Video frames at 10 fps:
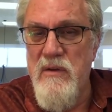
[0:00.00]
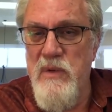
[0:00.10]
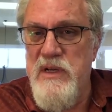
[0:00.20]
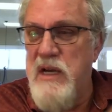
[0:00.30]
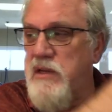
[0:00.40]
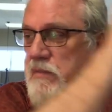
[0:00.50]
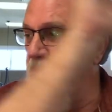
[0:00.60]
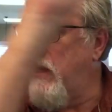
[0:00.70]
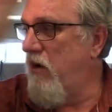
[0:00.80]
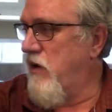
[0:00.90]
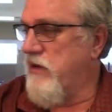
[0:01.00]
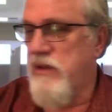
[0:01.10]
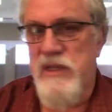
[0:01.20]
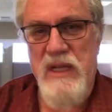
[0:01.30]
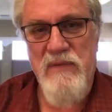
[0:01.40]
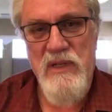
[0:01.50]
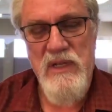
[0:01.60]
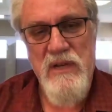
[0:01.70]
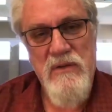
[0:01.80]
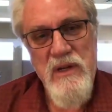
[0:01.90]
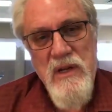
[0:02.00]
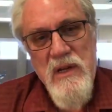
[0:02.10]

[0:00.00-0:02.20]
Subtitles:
Redacted back onto the 7th century.